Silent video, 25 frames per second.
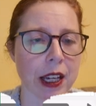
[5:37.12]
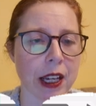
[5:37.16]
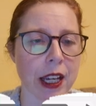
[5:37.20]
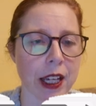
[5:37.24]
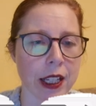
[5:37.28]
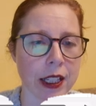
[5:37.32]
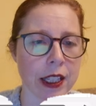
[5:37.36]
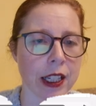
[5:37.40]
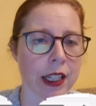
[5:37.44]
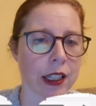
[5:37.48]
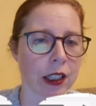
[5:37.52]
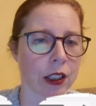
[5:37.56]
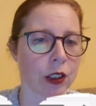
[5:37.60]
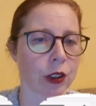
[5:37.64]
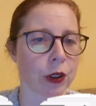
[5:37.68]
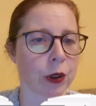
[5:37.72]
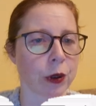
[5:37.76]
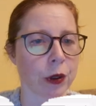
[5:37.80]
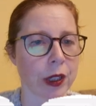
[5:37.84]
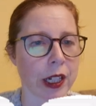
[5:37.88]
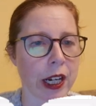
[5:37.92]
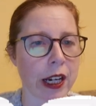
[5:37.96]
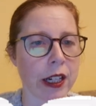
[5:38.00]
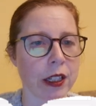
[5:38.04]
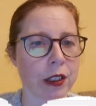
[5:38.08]
and then I'll
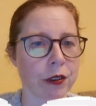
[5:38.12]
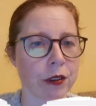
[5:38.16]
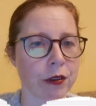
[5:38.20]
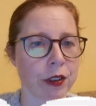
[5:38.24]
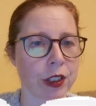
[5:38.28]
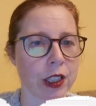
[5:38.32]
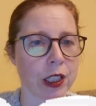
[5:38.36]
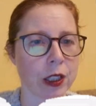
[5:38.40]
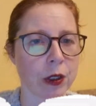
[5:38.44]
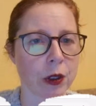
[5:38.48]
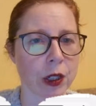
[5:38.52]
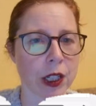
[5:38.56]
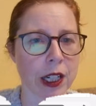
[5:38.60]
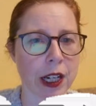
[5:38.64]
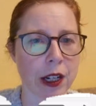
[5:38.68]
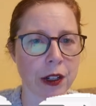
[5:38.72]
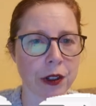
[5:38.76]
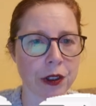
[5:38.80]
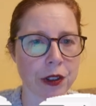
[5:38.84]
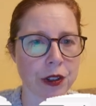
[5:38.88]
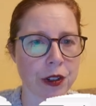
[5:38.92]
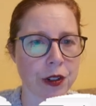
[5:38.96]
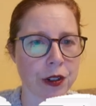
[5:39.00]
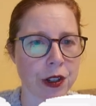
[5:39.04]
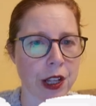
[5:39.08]
create a video on how
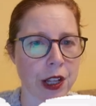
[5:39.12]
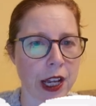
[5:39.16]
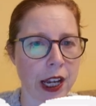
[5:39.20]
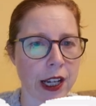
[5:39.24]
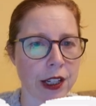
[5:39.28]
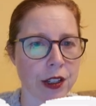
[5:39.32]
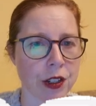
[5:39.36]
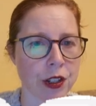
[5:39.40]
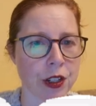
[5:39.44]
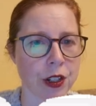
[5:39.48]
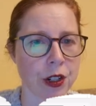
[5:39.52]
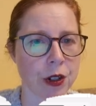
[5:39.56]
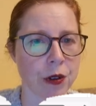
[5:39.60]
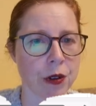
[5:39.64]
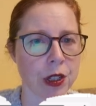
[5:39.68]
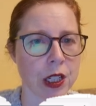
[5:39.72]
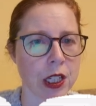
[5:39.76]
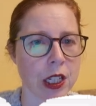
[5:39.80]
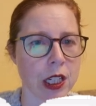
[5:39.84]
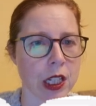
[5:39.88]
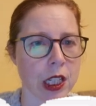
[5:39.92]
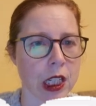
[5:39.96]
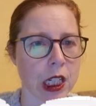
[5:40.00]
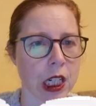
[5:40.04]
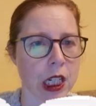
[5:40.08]
to do that. So in
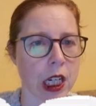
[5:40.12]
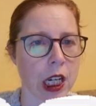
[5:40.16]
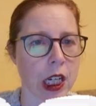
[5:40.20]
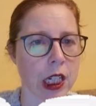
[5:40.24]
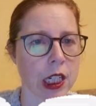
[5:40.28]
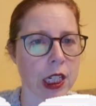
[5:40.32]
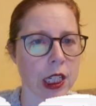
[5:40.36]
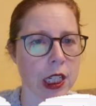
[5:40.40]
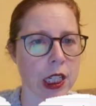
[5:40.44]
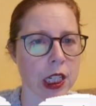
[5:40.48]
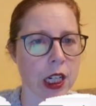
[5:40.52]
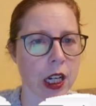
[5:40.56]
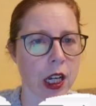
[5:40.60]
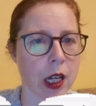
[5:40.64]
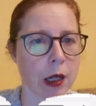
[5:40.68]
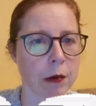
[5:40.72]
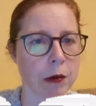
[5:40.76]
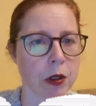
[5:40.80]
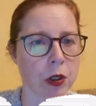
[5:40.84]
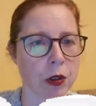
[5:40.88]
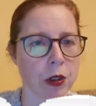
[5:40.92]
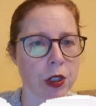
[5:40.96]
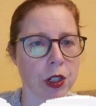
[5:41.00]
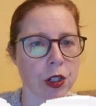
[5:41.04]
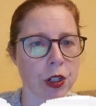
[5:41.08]
this case,
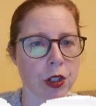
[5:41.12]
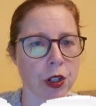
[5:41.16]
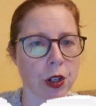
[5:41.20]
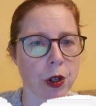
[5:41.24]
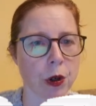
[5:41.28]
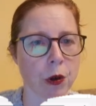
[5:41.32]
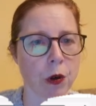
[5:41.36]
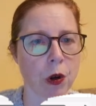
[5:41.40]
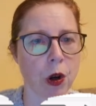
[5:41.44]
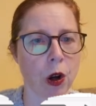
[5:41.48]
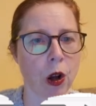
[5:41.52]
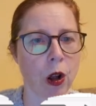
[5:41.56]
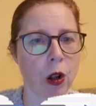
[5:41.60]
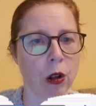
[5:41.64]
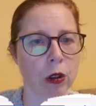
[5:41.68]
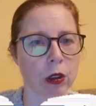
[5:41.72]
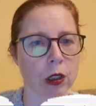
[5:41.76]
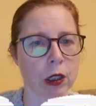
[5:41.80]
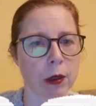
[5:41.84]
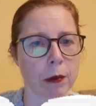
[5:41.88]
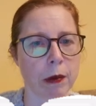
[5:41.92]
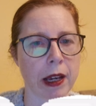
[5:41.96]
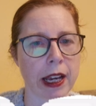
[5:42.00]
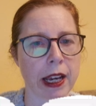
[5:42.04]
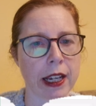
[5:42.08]
I'm going to go All
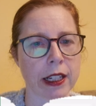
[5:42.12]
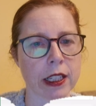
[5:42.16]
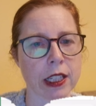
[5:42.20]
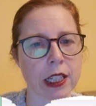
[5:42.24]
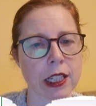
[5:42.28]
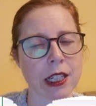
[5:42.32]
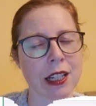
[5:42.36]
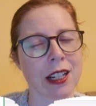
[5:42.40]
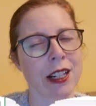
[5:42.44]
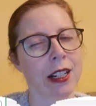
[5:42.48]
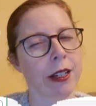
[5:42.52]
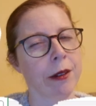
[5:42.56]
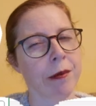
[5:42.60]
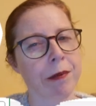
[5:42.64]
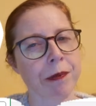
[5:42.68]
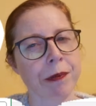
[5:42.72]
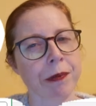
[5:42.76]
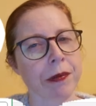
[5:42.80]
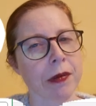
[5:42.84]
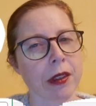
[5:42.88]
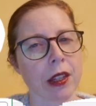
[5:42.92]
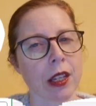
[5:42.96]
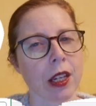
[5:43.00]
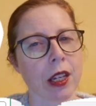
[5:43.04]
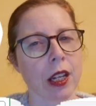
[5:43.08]
Commands.
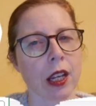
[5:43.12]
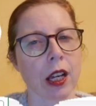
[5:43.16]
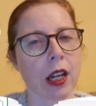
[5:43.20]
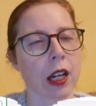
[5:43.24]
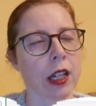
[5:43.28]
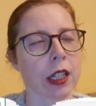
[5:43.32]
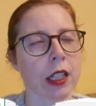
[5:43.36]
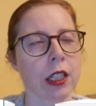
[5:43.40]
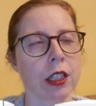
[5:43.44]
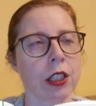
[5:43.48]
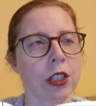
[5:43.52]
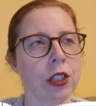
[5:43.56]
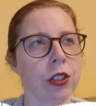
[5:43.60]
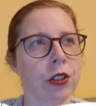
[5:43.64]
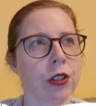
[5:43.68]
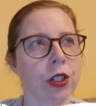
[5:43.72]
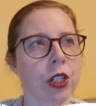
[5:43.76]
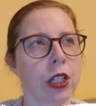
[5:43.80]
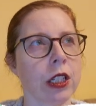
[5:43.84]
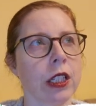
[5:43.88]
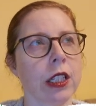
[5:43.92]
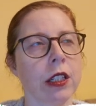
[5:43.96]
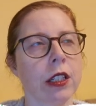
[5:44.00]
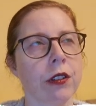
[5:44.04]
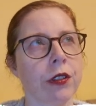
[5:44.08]
I can
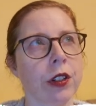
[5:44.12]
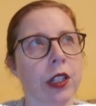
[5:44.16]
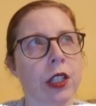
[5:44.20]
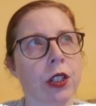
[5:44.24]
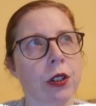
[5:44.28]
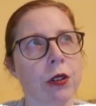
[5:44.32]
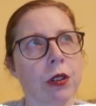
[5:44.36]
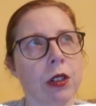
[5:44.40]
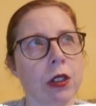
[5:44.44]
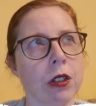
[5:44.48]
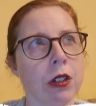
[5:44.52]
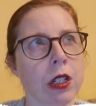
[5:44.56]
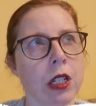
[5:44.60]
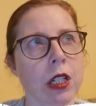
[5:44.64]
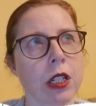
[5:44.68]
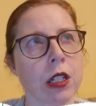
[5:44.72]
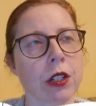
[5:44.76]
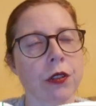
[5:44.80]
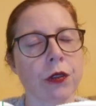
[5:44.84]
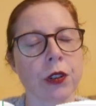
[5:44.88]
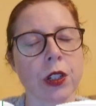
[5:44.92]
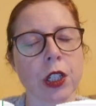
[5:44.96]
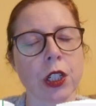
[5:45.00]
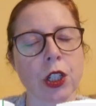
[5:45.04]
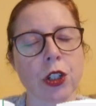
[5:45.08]
usually, if I don't use
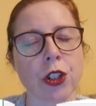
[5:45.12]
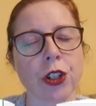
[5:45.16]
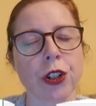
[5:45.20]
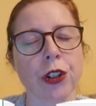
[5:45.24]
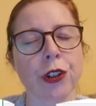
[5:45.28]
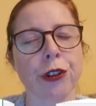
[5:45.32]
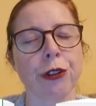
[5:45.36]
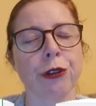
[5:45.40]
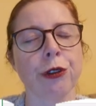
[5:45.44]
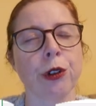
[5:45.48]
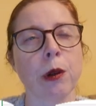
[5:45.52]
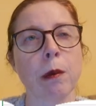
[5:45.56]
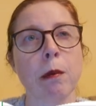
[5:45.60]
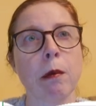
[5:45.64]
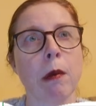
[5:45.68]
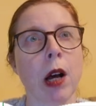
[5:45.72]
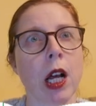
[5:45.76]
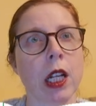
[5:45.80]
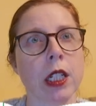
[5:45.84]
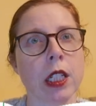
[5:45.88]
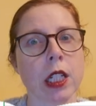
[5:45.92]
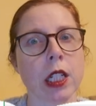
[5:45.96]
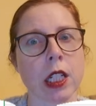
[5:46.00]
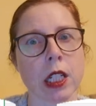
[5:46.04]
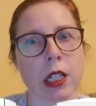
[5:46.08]
this feature for
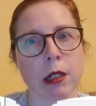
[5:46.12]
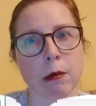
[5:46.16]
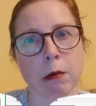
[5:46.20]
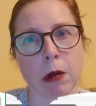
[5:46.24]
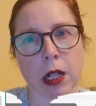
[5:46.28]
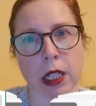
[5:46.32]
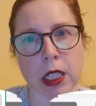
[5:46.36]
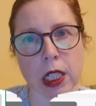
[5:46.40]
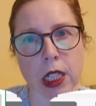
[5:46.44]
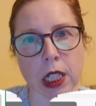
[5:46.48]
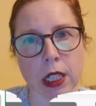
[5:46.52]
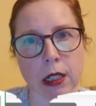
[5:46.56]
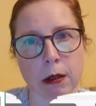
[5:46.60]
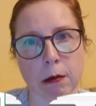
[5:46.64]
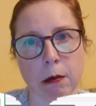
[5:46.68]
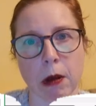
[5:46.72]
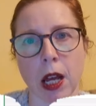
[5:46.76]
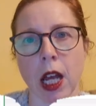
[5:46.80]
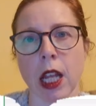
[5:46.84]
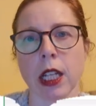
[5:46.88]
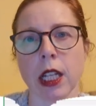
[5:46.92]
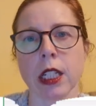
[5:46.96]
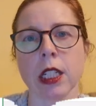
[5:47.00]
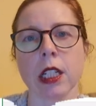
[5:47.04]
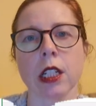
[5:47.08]
months and months and
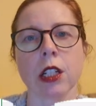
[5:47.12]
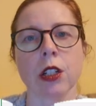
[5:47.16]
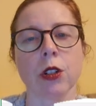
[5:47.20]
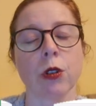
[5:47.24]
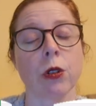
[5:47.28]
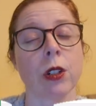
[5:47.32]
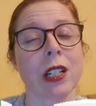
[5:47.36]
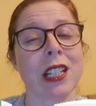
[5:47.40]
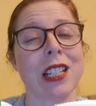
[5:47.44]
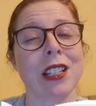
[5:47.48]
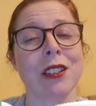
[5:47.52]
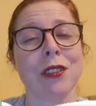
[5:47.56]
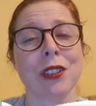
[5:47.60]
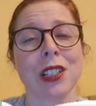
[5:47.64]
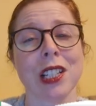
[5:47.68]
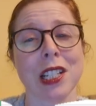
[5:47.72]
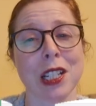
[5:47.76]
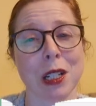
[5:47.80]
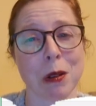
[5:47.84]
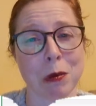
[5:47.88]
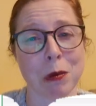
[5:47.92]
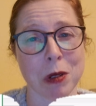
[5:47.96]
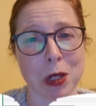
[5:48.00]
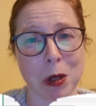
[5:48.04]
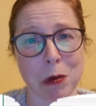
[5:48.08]
months, or even
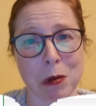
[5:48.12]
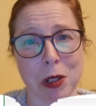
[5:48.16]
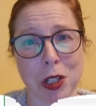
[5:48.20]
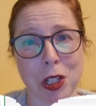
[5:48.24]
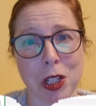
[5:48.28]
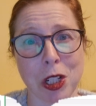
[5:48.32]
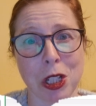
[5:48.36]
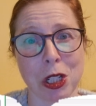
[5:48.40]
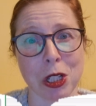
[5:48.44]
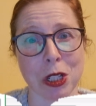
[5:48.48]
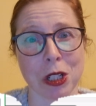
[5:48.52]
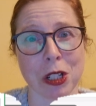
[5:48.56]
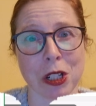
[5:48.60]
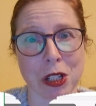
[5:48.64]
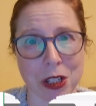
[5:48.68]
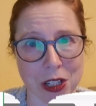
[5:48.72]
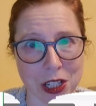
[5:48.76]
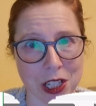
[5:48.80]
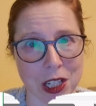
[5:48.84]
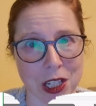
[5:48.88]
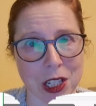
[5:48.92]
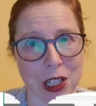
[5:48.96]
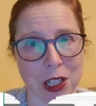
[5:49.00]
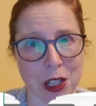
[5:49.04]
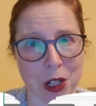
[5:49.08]
sometimes
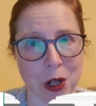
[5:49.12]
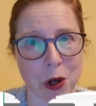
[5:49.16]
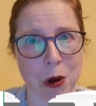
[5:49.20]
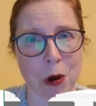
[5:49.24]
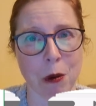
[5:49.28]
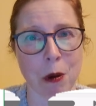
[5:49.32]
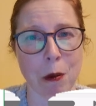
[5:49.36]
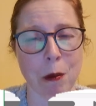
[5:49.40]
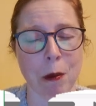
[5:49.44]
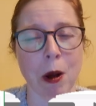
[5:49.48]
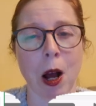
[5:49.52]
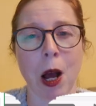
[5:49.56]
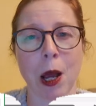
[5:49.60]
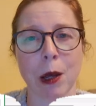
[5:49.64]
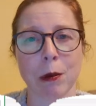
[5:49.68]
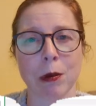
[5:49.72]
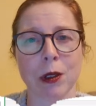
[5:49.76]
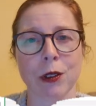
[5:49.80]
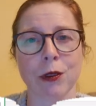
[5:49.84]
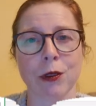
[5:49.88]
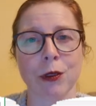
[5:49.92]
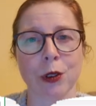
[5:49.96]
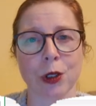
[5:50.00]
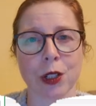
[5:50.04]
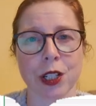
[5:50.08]
years can go by
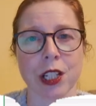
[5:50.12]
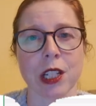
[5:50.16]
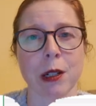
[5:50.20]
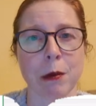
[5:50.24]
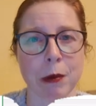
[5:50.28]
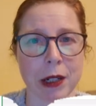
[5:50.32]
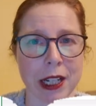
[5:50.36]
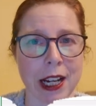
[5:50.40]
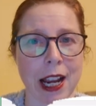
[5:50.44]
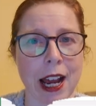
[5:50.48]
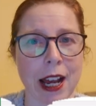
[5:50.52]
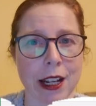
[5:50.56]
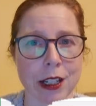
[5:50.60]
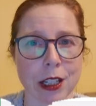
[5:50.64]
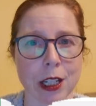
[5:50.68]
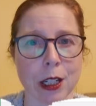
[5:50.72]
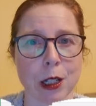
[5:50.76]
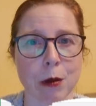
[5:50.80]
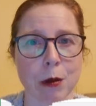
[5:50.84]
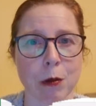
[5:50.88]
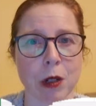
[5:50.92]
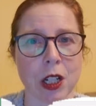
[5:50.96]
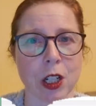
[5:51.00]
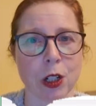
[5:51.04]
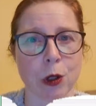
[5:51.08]
before somebody
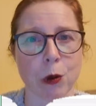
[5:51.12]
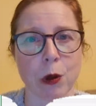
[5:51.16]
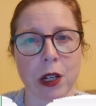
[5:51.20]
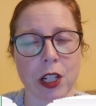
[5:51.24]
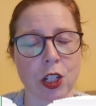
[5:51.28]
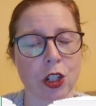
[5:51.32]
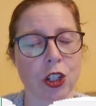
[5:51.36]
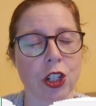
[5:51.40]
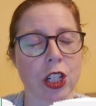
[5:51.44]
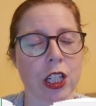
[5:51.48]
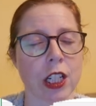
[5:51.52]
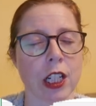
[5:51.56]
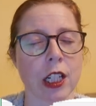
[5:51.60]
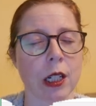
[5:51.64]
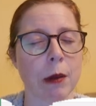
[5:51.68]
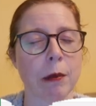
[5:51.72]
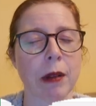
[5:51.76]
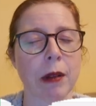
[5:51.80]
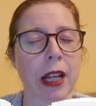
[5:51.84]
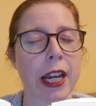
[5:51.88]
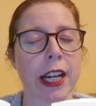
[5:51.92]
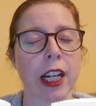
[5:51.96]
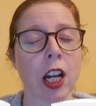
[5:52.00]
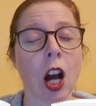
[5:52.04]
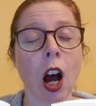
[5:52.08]
asks me a question and I'm
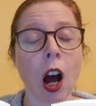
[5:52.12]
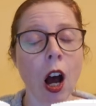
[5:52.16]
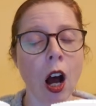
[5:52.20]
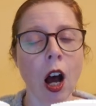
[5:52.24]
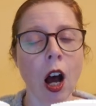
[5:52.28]
like,